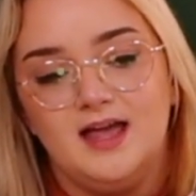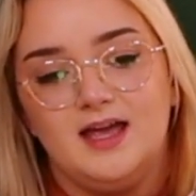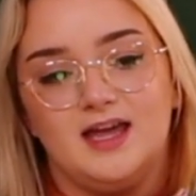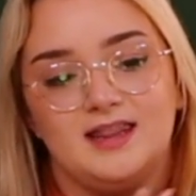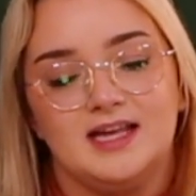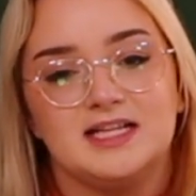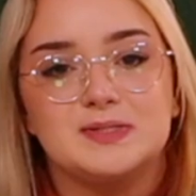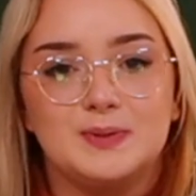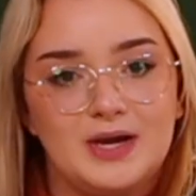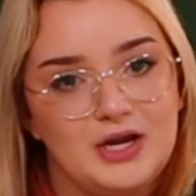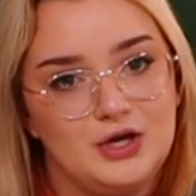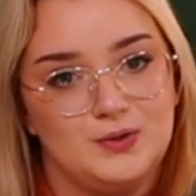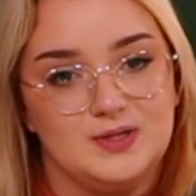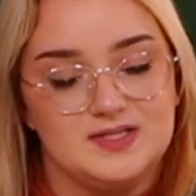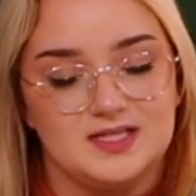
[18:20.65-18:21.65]
and that's why I
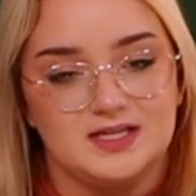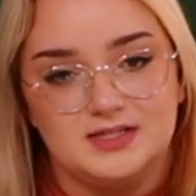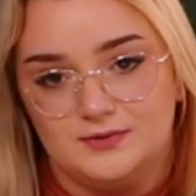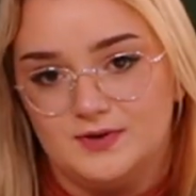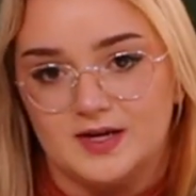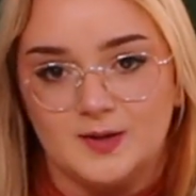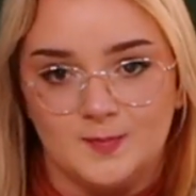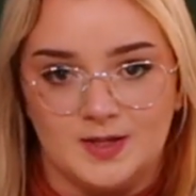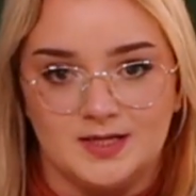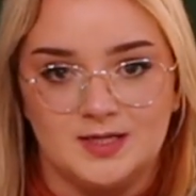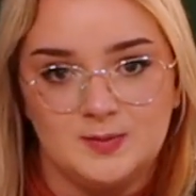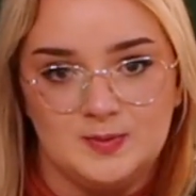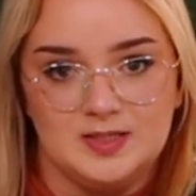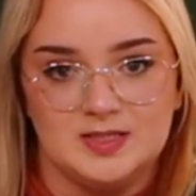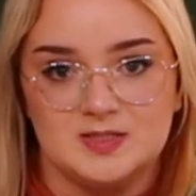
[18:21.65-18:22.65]
always like to recommend
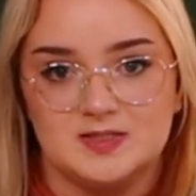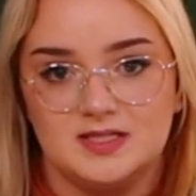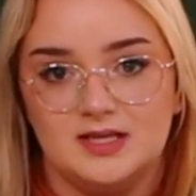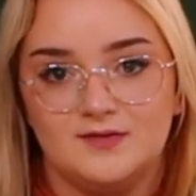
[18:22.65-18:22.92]
it, because